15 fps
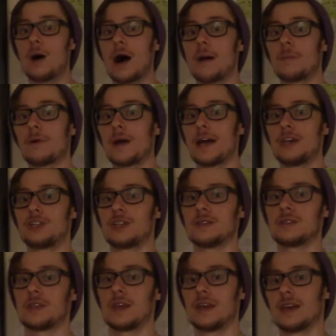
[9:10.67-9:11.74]

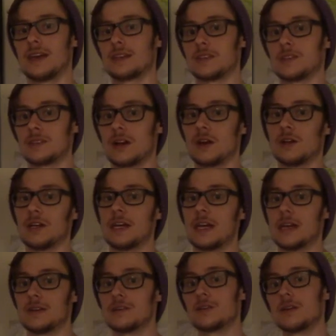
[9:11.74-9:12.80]
operations than it necessarily
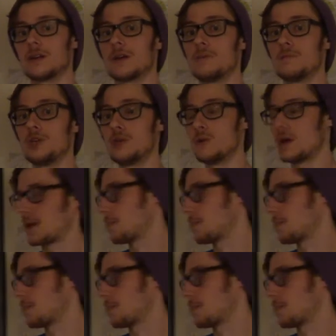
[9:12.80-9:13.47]
is computing